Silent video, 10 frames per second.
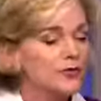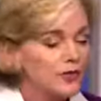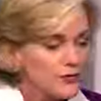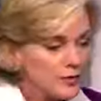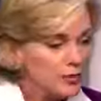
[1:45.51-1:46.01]

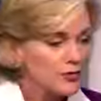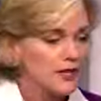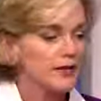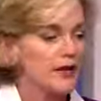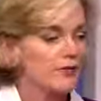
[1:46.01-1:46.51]

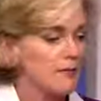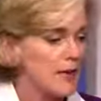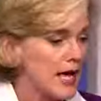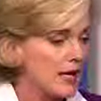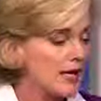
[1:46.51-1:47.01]
50% of
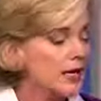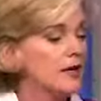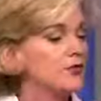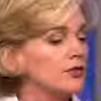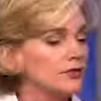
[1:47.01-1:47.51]
men,
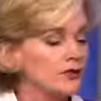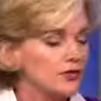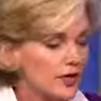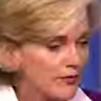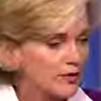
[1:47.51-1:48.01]

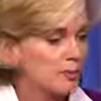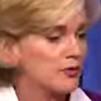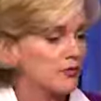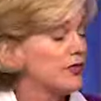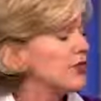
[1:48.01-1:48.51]
57
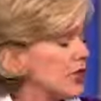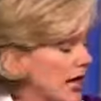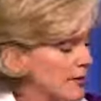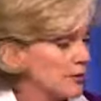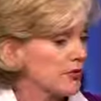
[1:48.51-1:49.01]

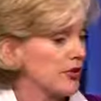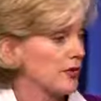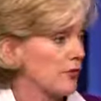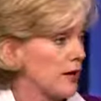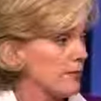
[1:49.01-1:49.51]
59%
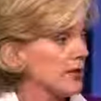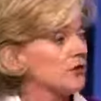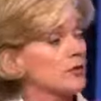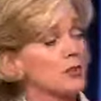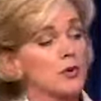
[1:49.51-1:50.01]
of women
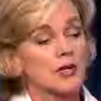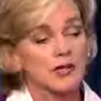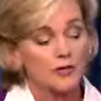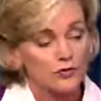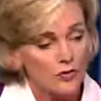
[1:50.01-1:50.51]
support
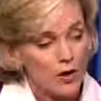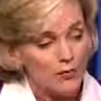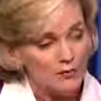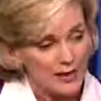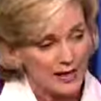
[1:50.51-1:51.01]
an
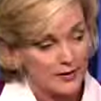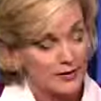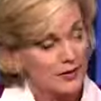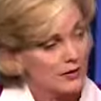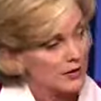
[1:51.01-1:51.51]
assault ban
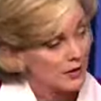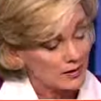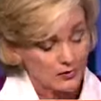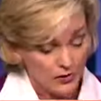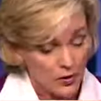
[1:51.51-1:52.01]

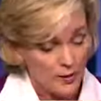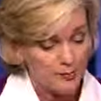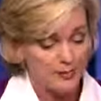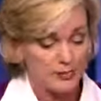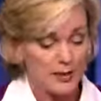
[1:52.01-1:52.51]
uh, assault
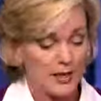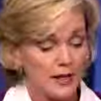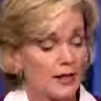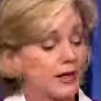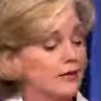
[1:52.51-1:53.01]
weapons
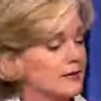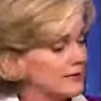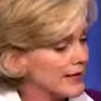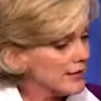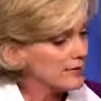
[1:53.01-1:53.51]
ban.
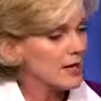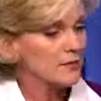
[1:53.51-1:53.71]
Same